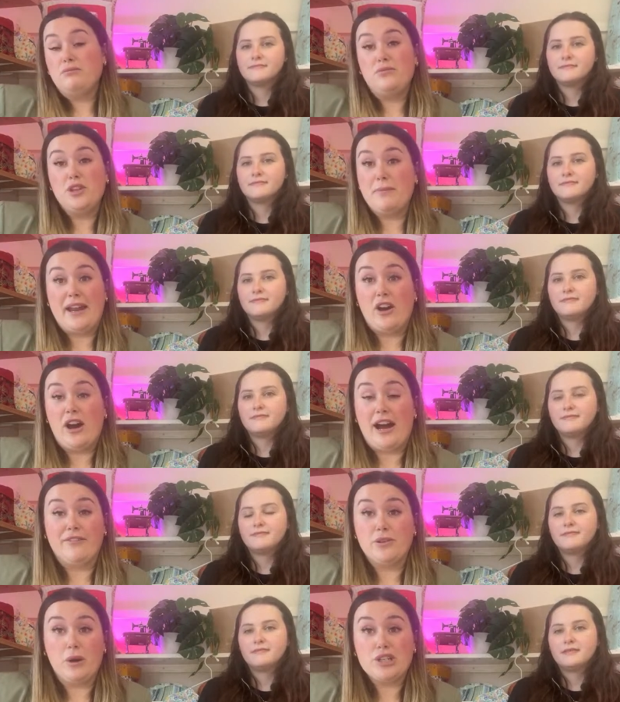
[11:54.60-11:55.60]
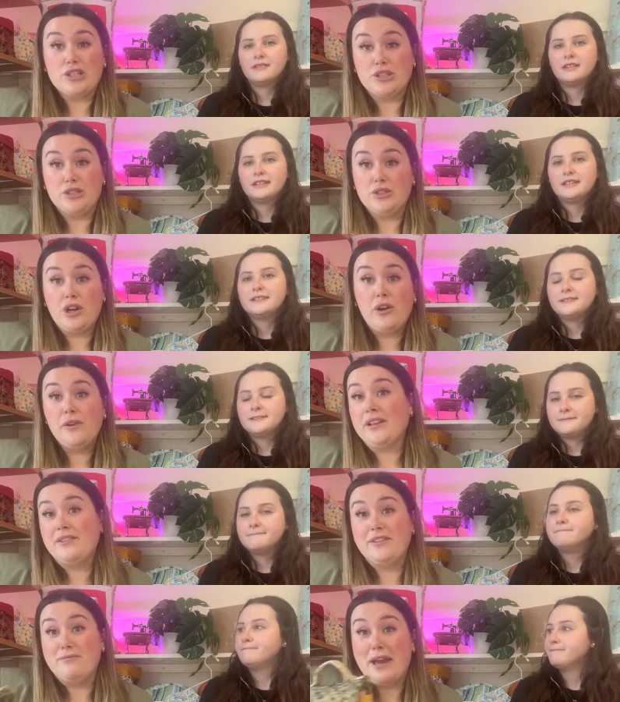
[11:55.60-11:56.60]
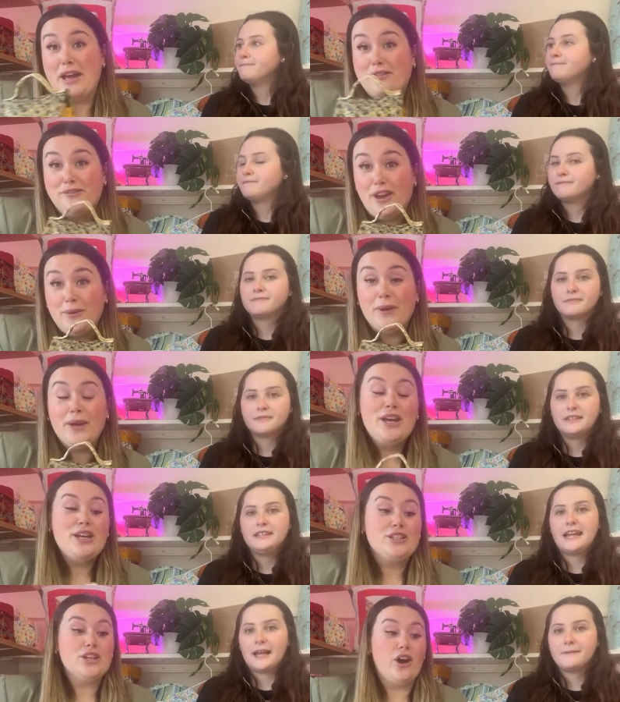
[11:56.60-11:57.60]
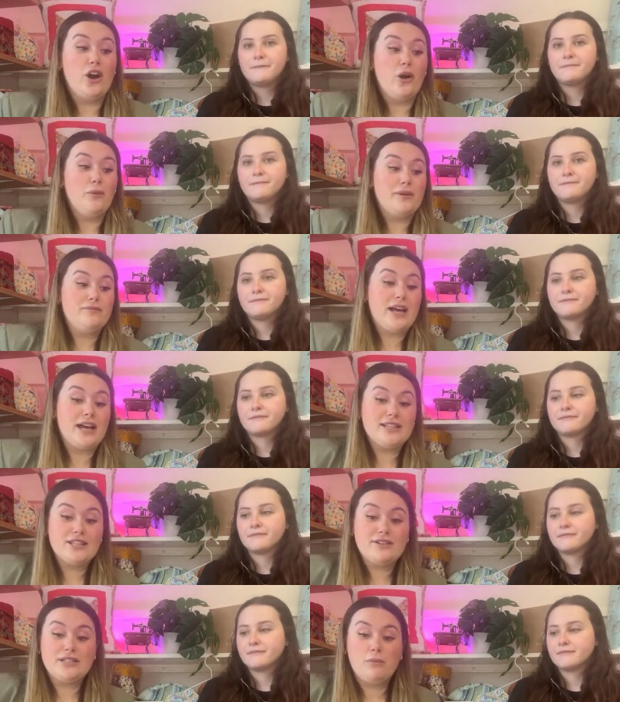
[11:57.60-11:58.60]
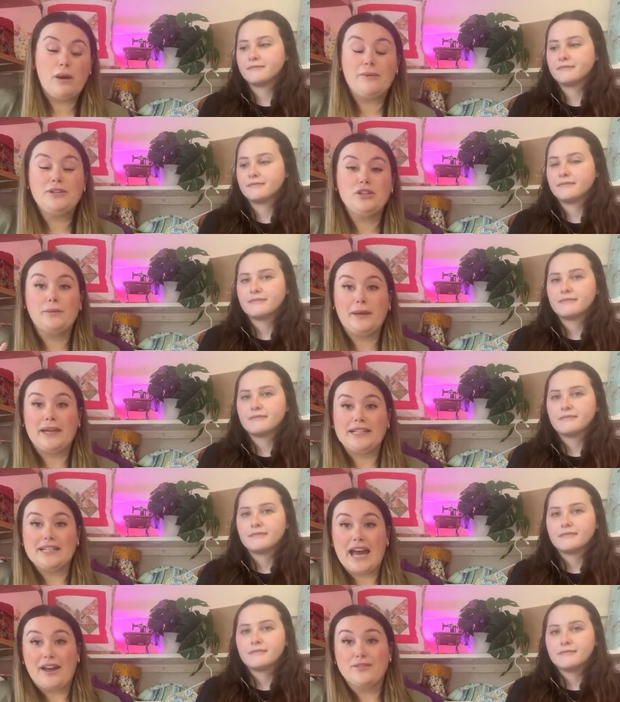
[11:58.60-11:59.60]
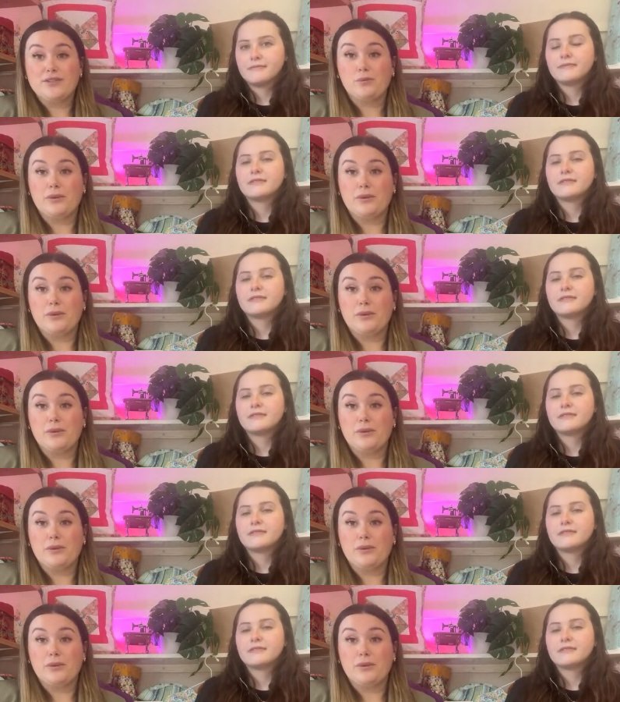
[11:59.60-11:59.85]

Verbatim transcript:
Speaker 1: you may not have to watch the tutorial if you've made a few. Yeah. So that's the reason why we do the PDFs